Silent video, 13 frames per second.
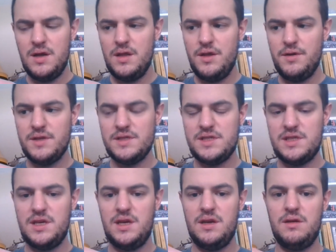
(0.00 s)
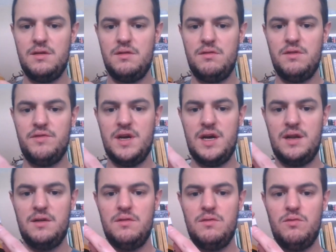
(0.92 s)
you can see we've
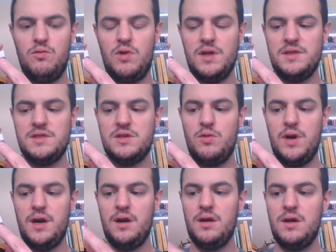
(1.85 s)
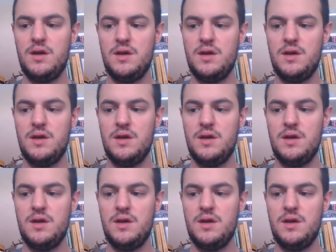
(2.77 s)
got one square,